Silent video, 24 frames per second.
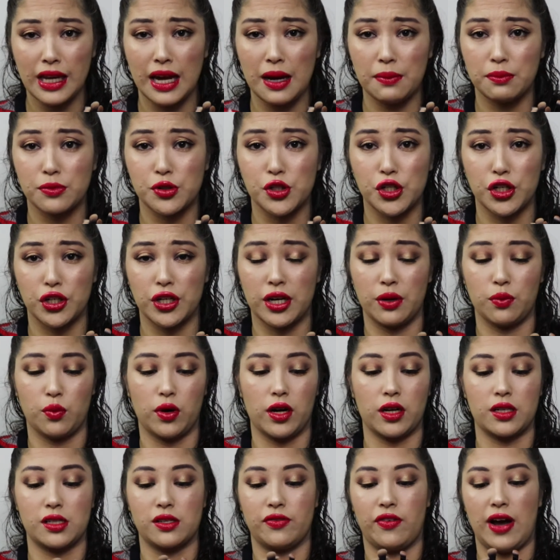I'm sure it
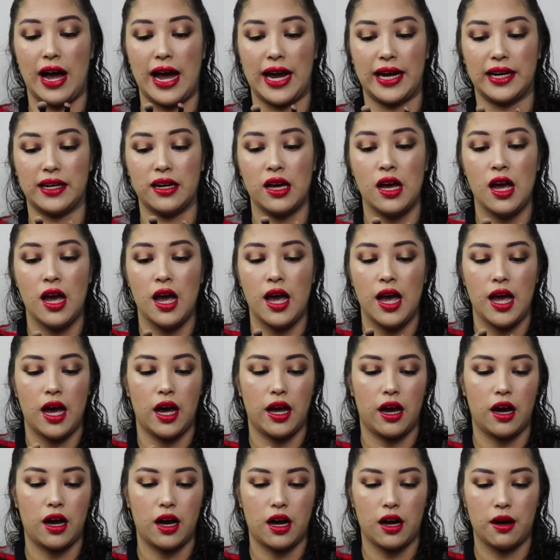works fine.
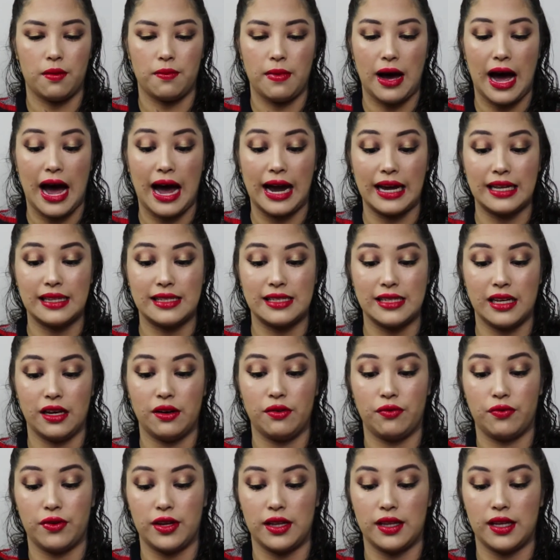I
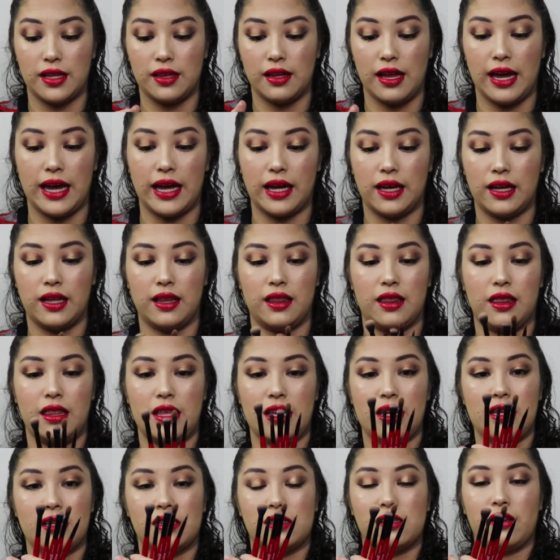did really like
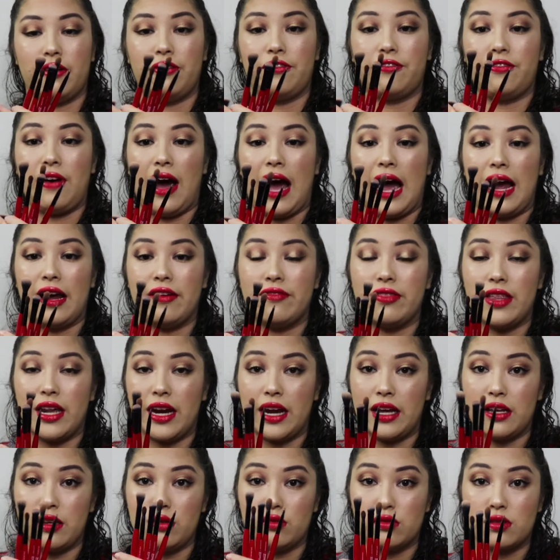these 5 that
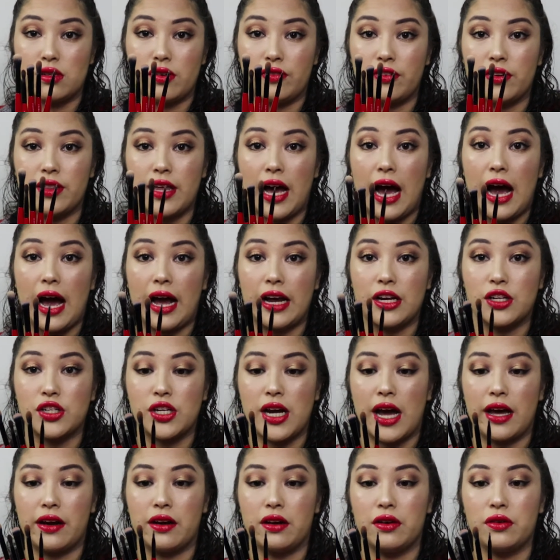I used for the
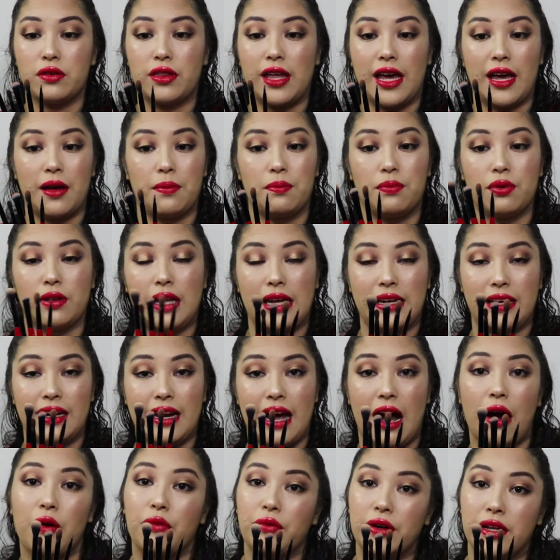eyeshadow. They blended
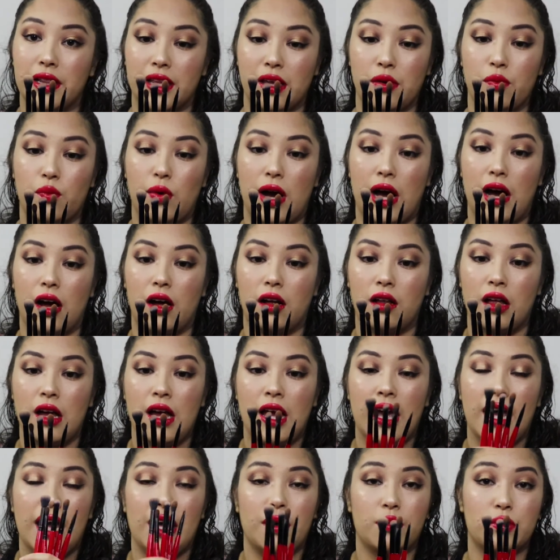out really well.
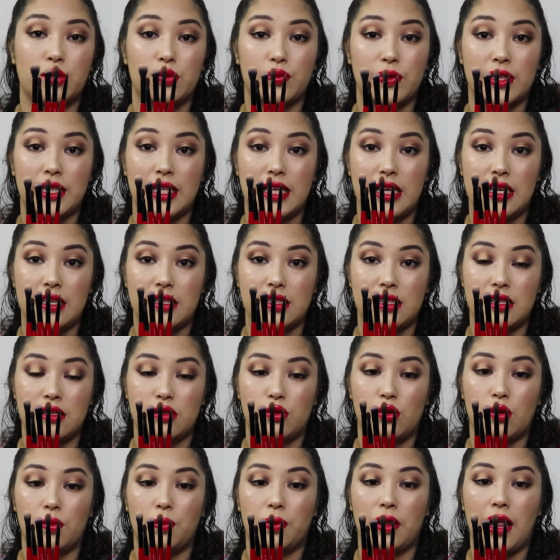It was really easy
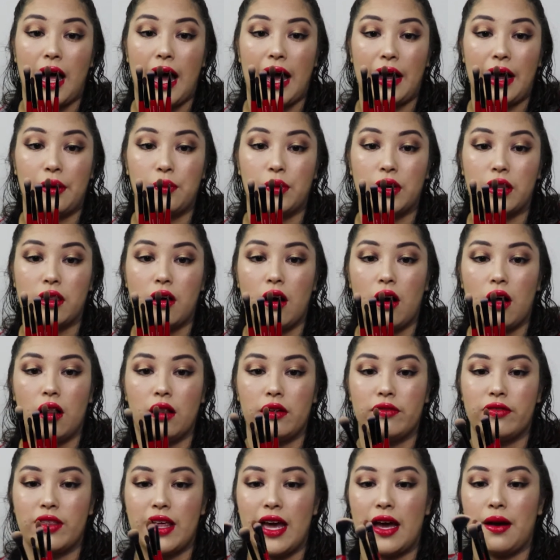to apply with all
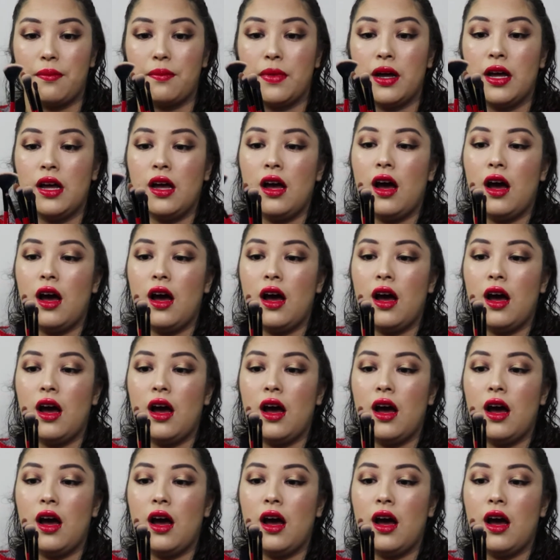of them.